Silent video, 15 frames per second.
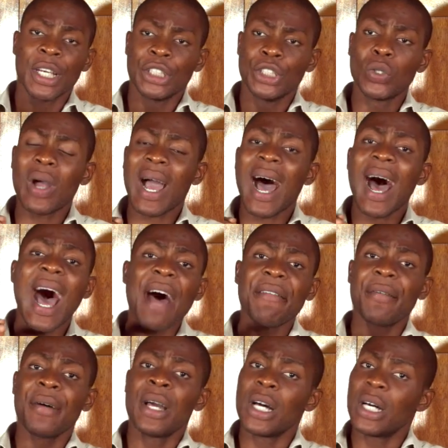You can
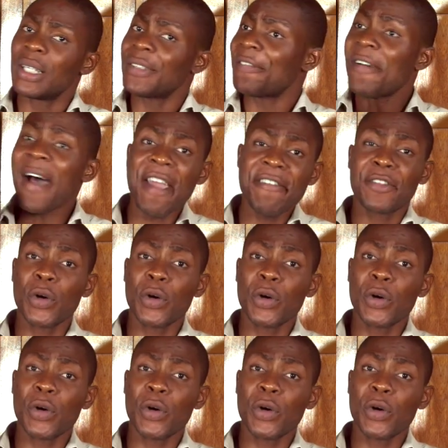have 5